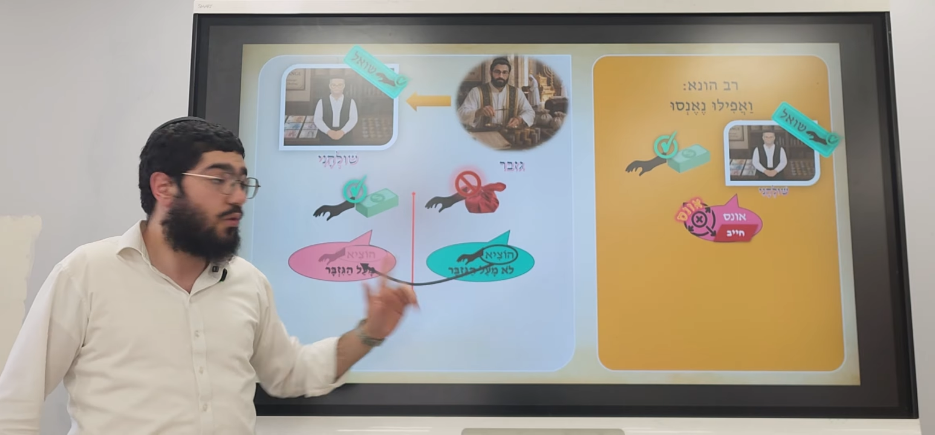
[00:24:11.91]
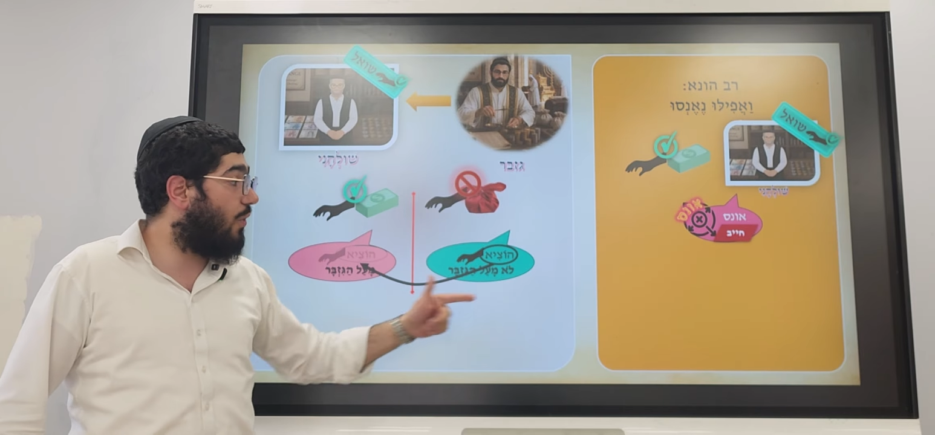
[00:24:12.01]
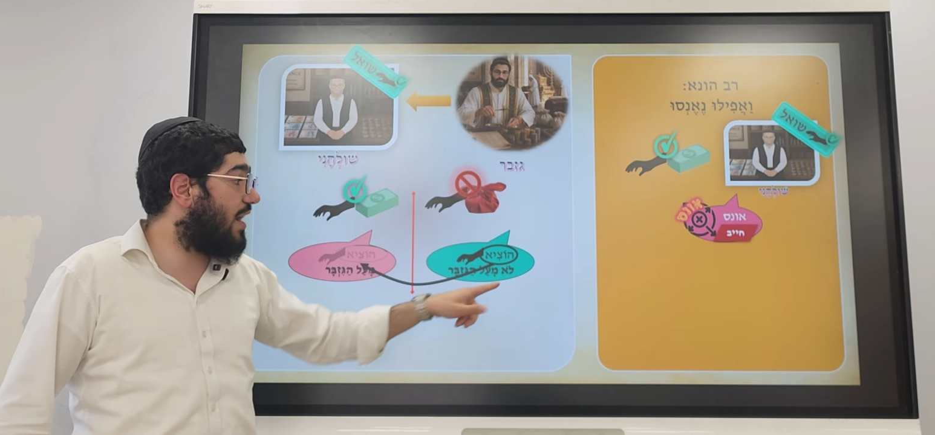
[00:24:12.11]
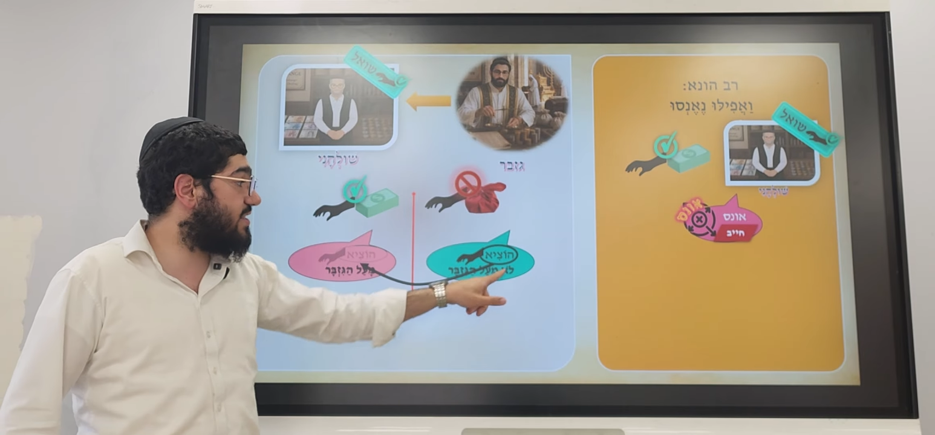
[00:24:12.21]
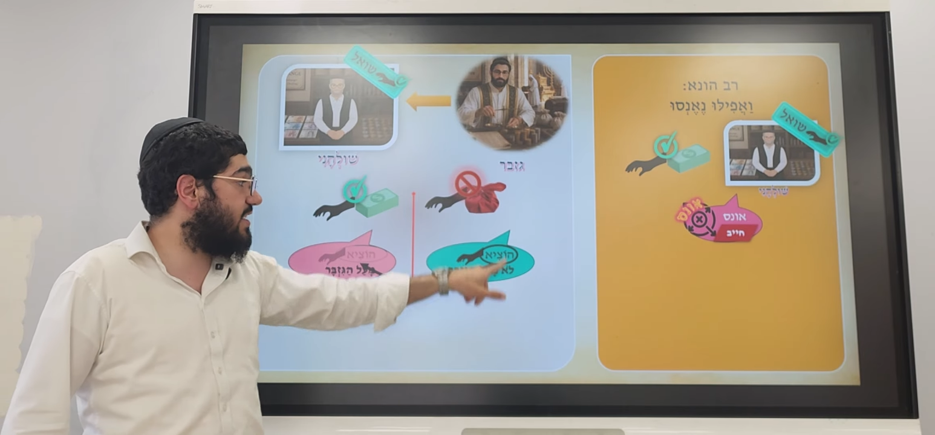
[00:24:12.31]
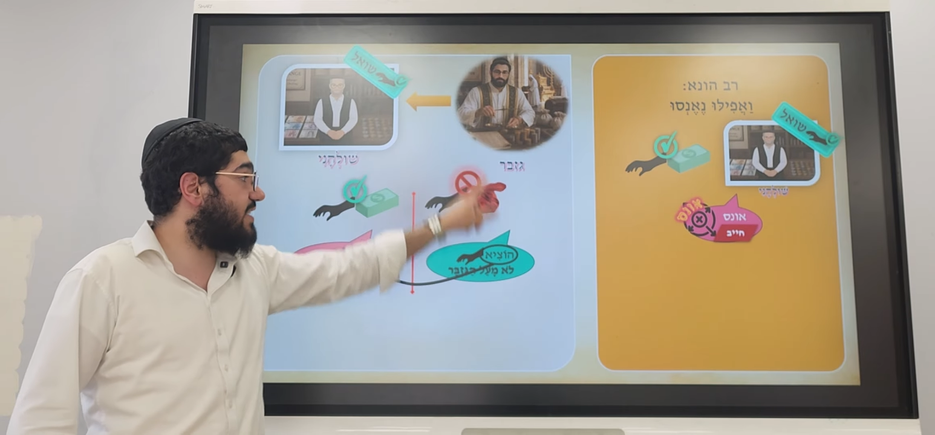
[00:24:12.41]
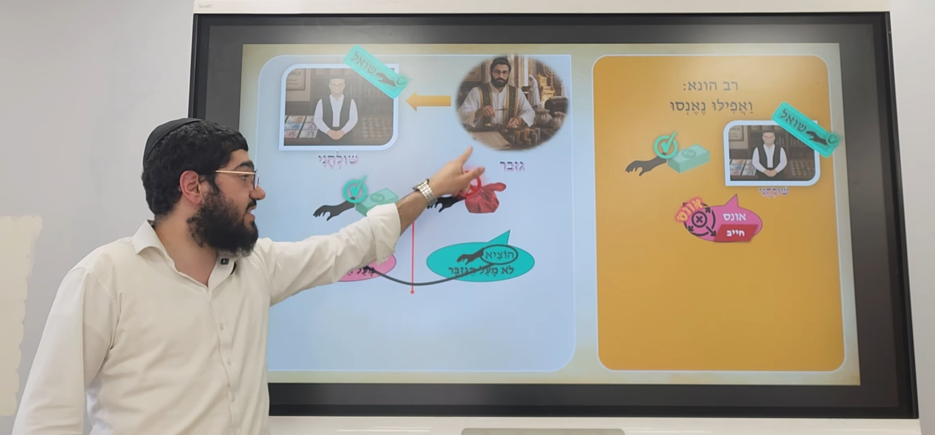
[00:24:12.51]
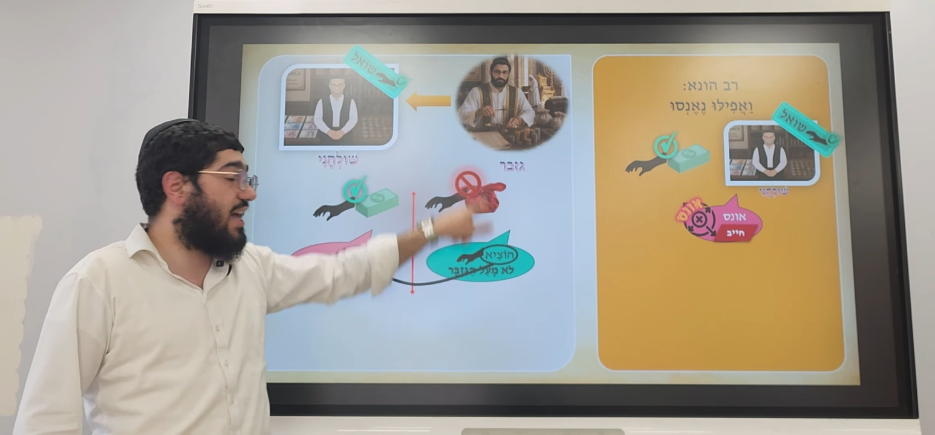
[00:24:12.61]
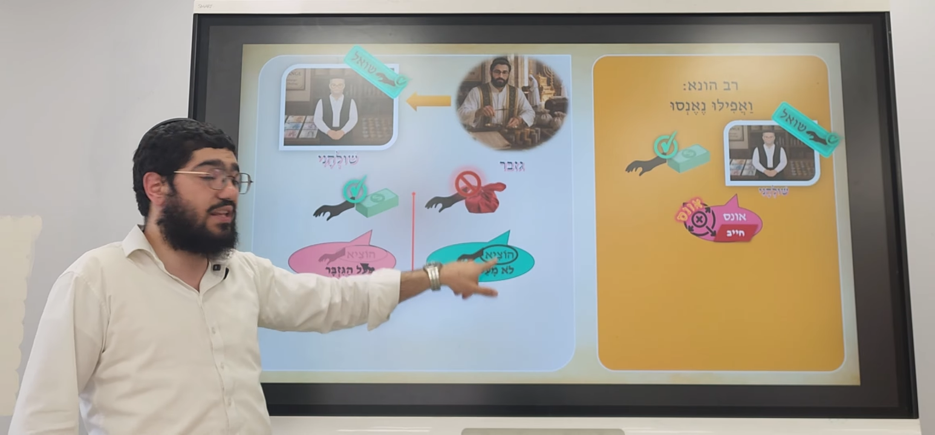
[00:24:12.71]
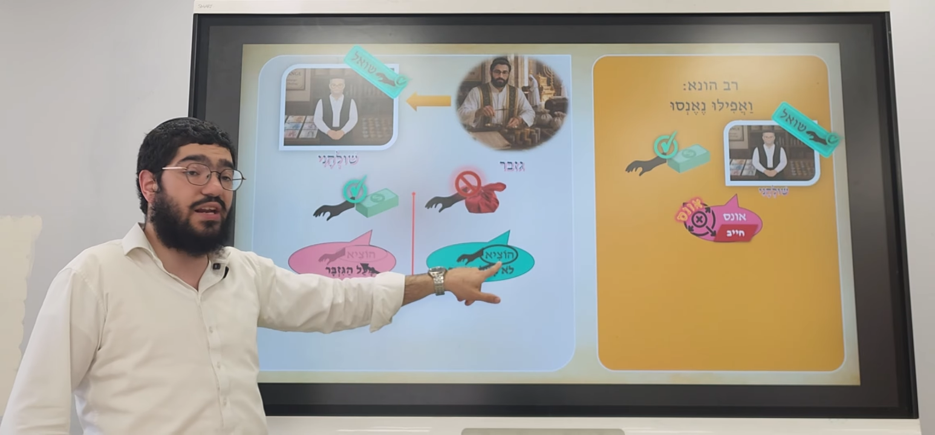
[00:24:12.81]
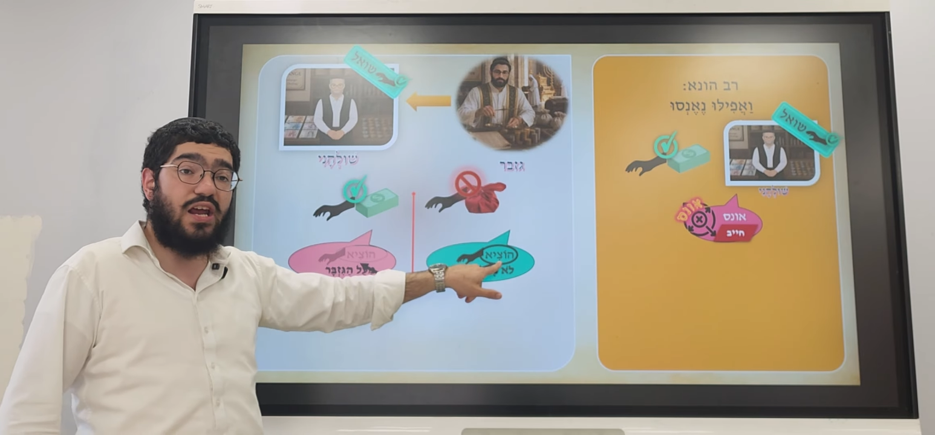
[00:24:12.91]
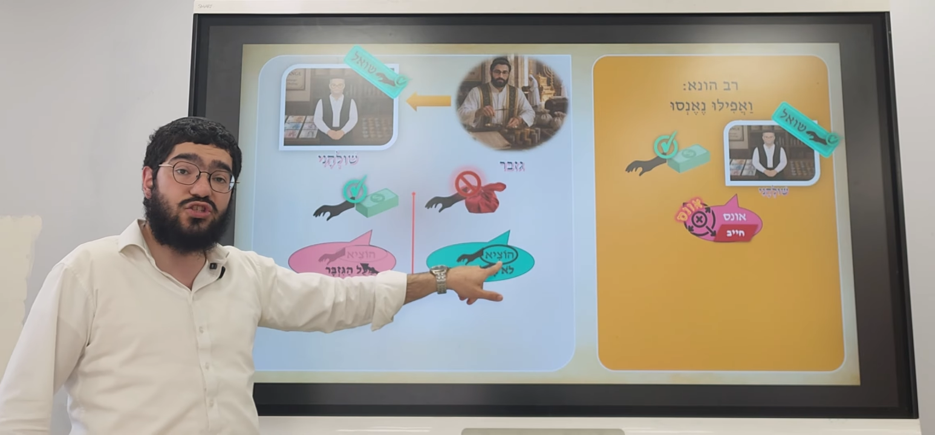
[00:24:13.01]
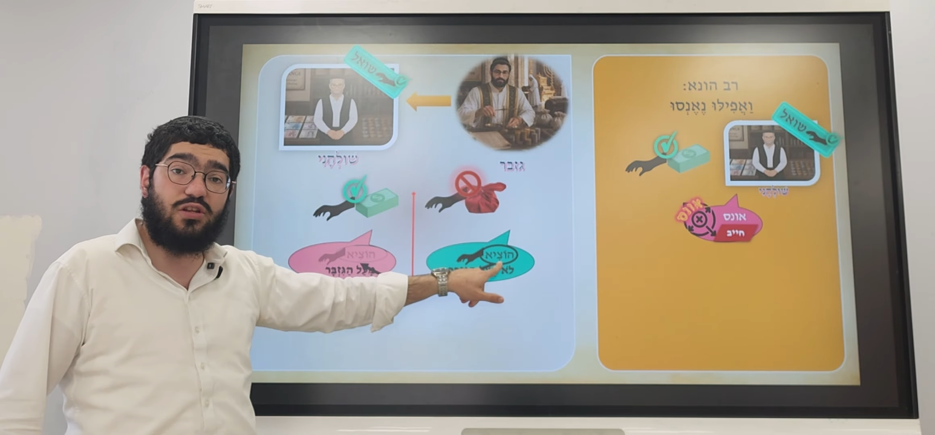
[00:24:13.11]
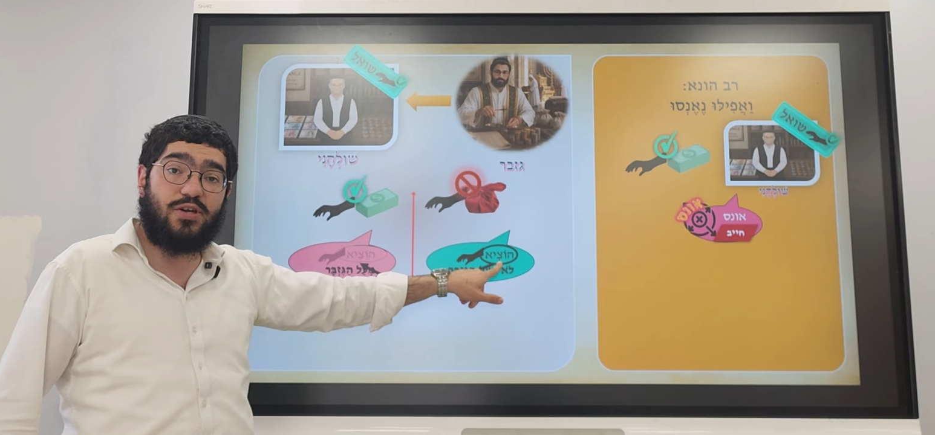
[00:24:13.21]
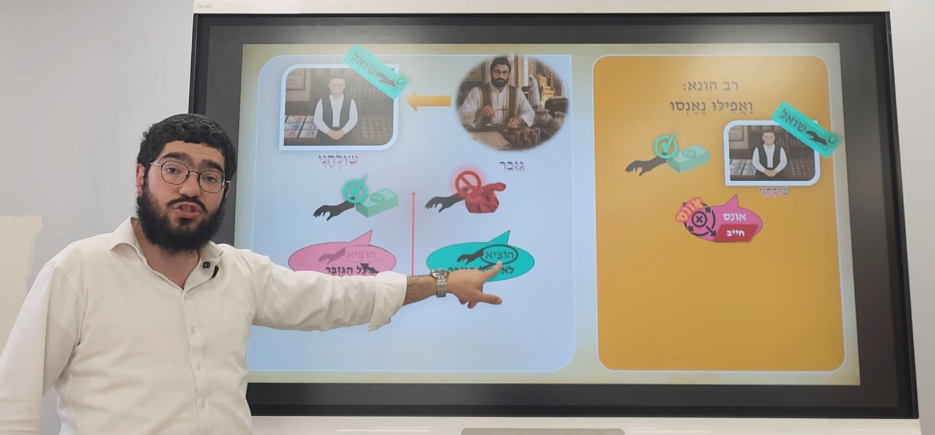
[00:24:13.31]
Why does he need to say it in the
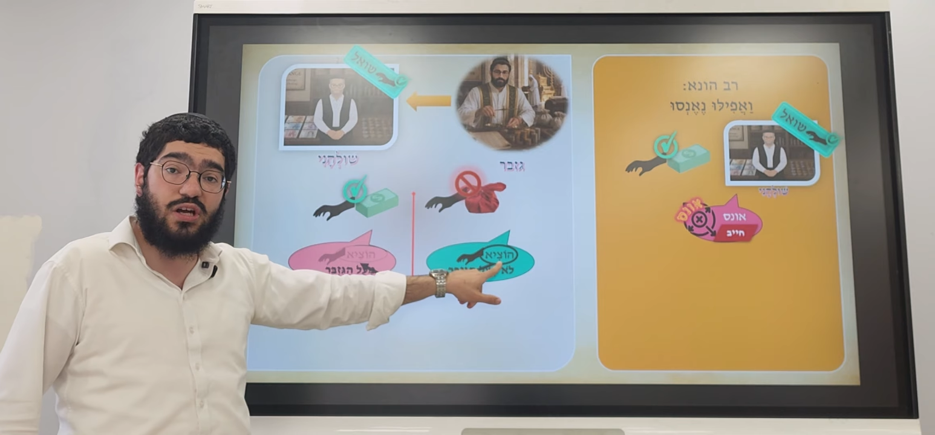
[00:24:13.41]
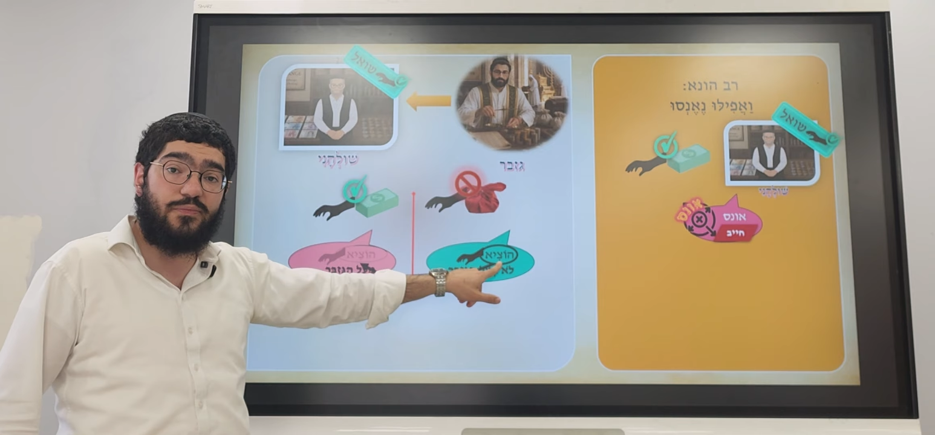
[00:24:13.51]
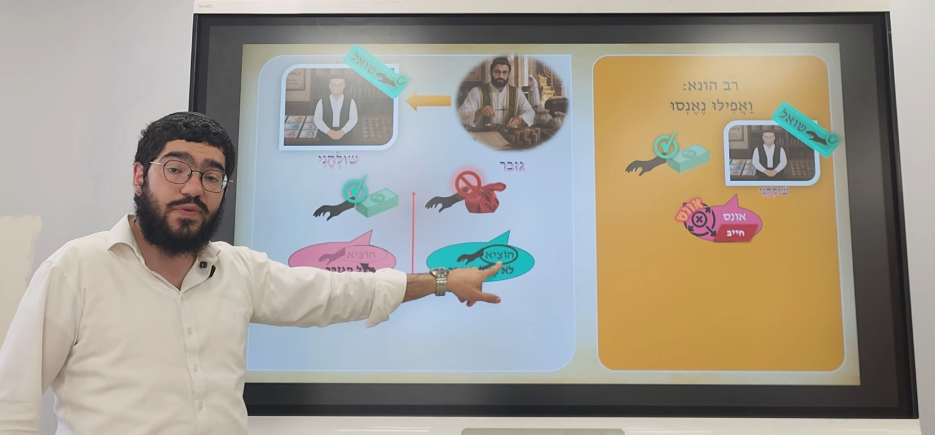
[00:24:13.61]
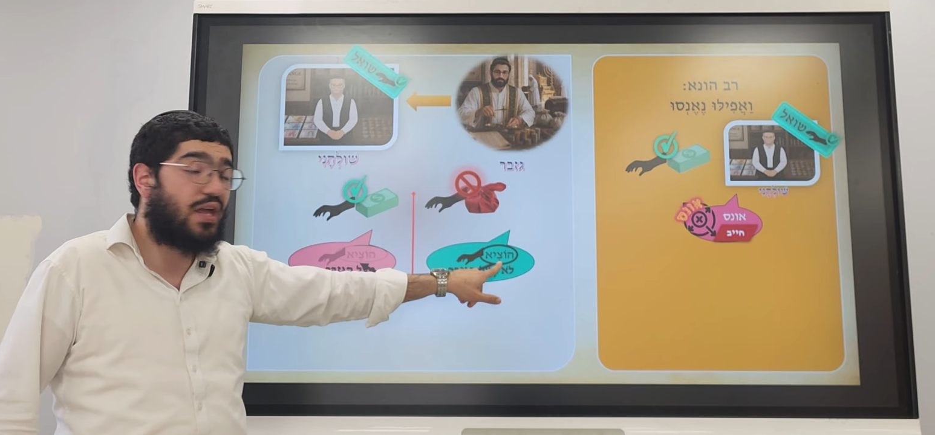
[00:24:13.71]
Reish of the Mishnah?